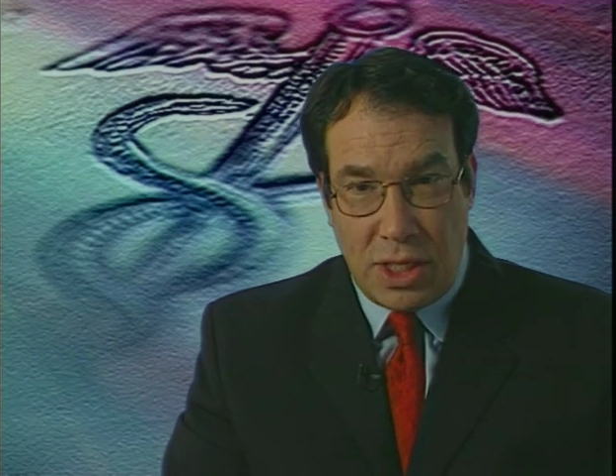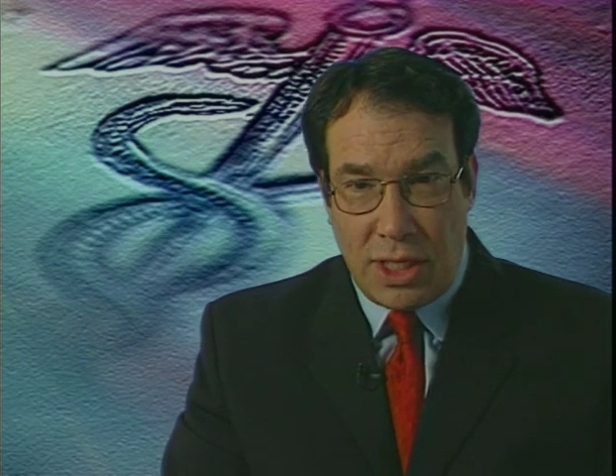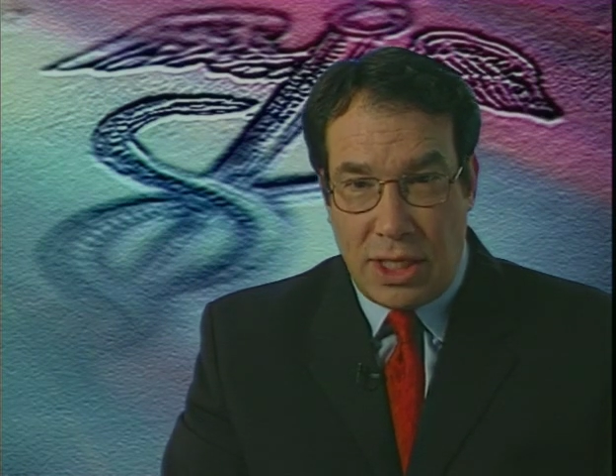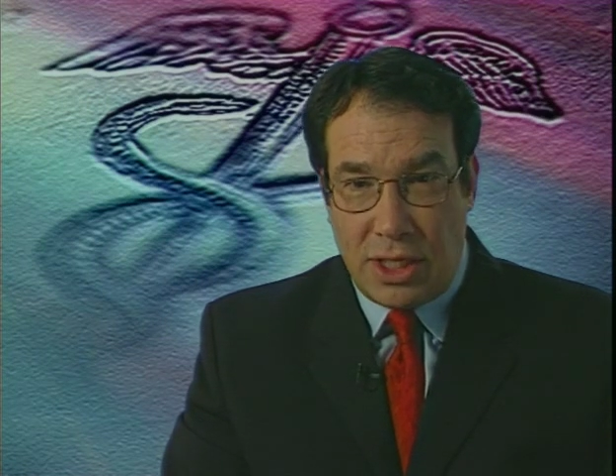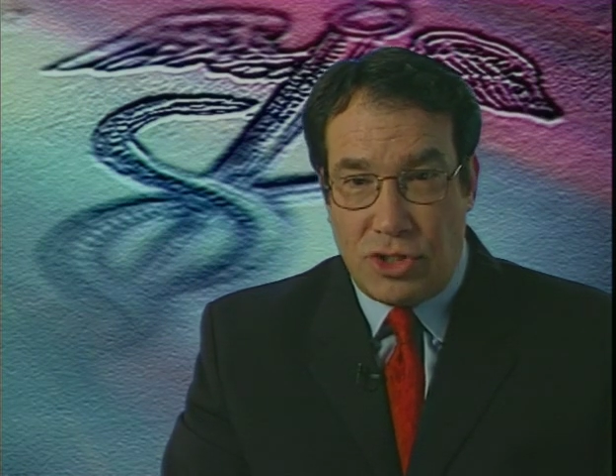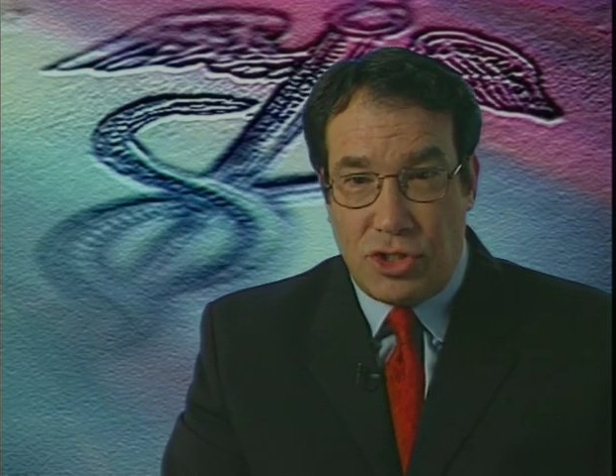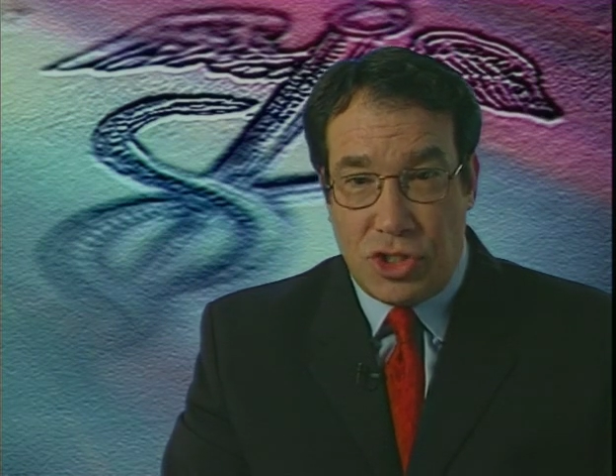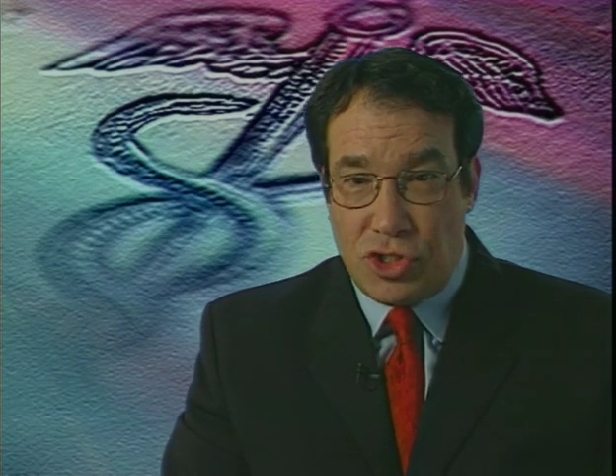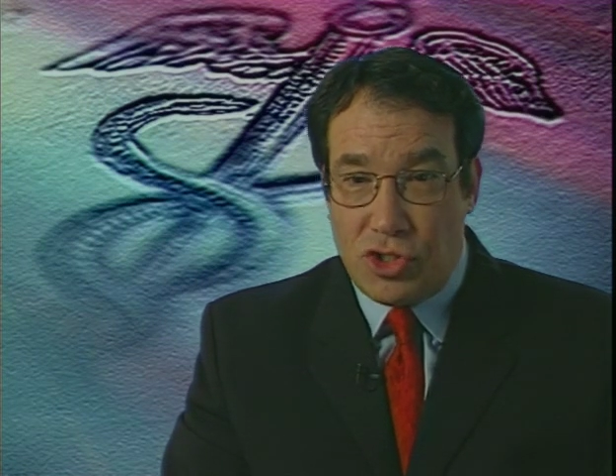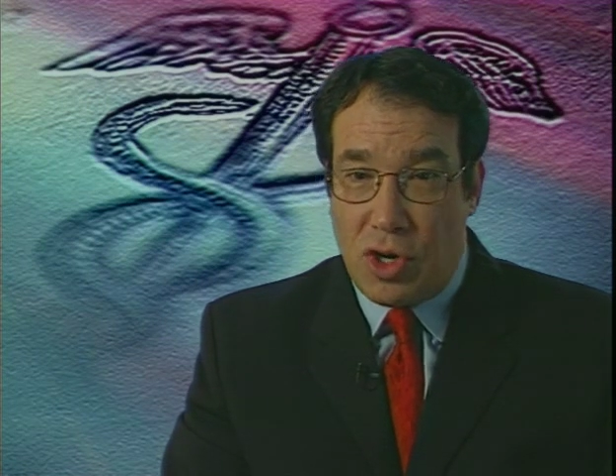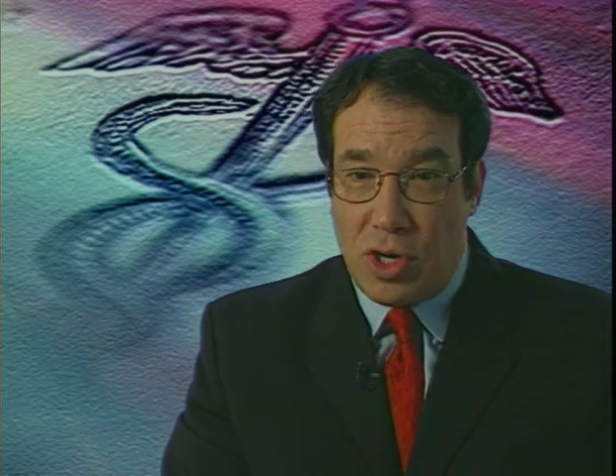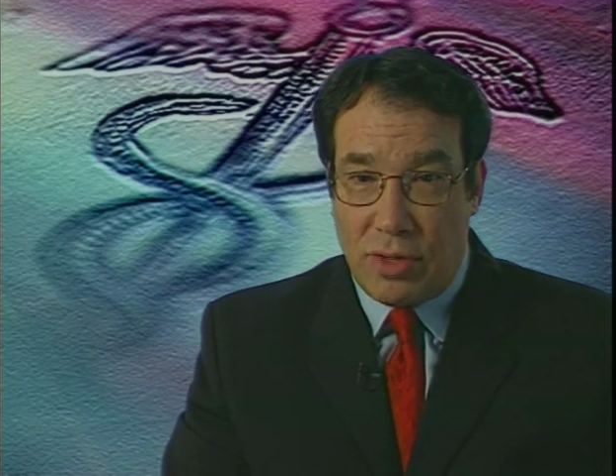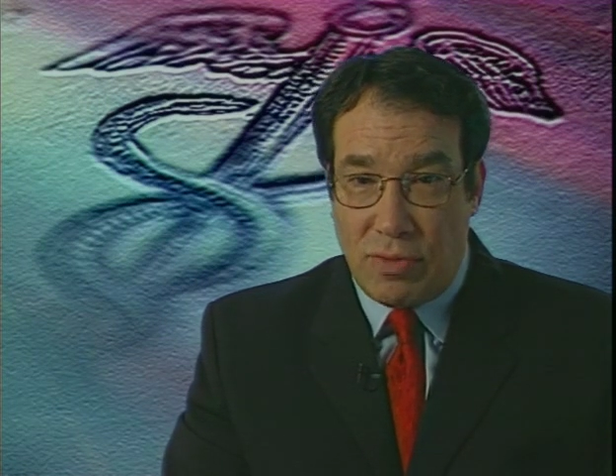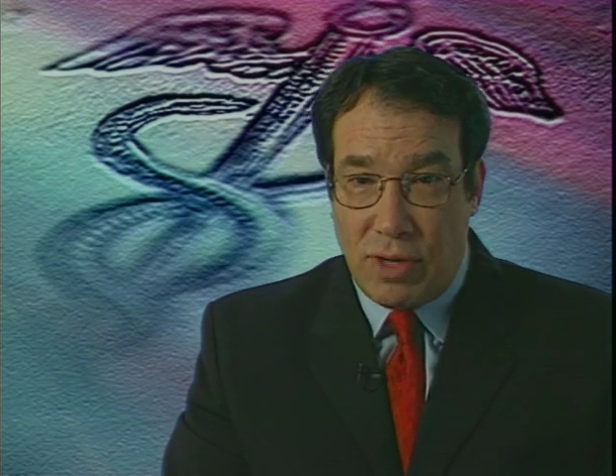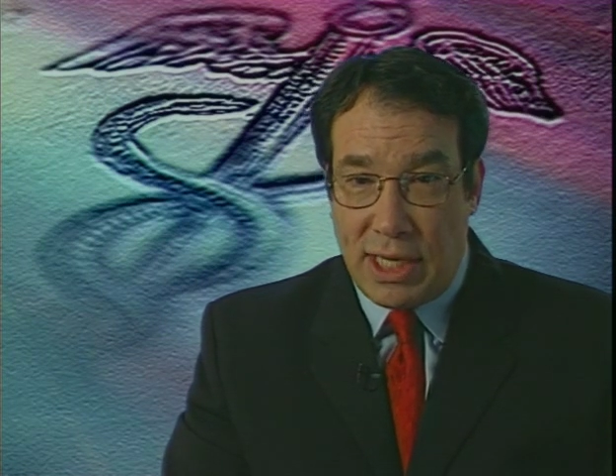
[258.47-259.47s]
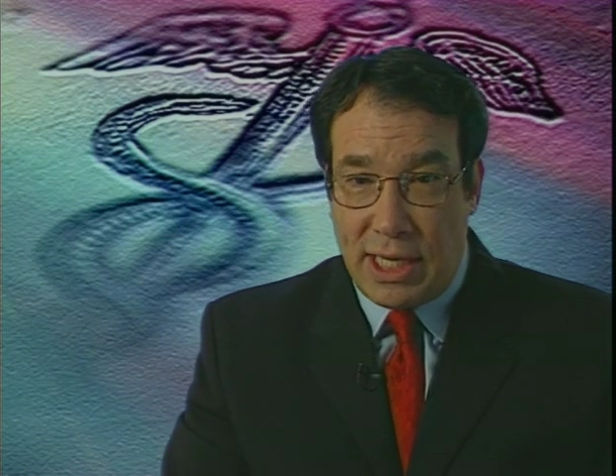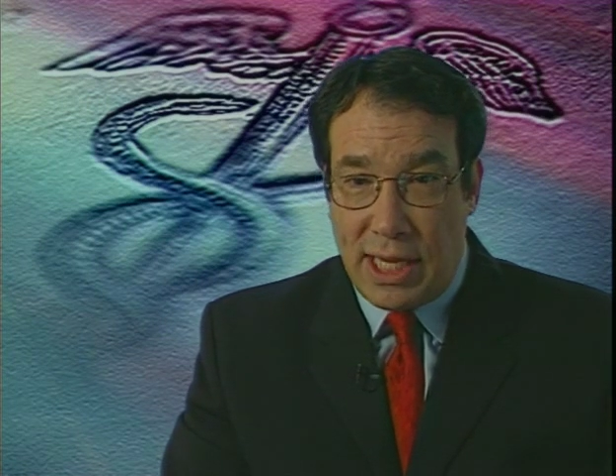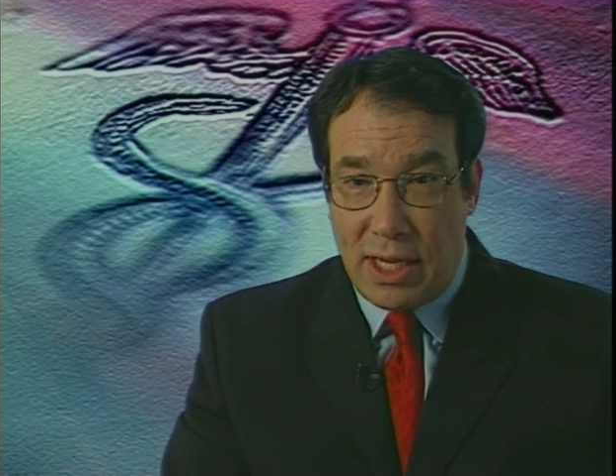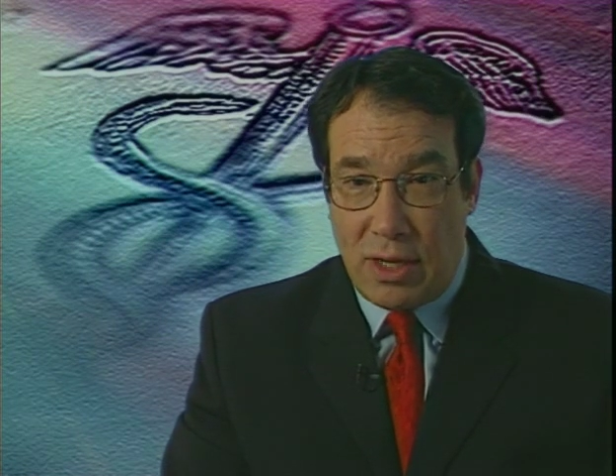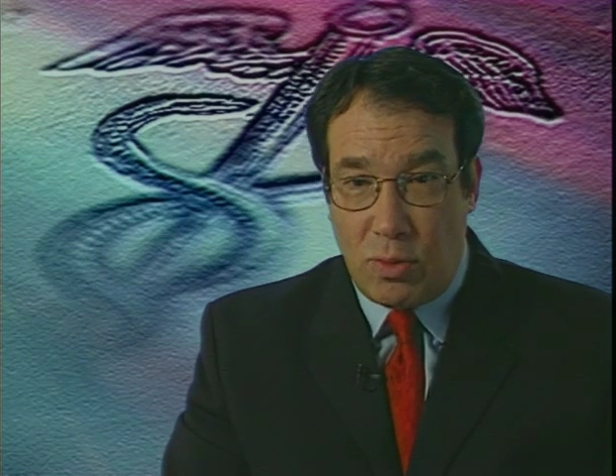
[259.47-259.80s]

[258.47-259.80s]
It's just starting right now.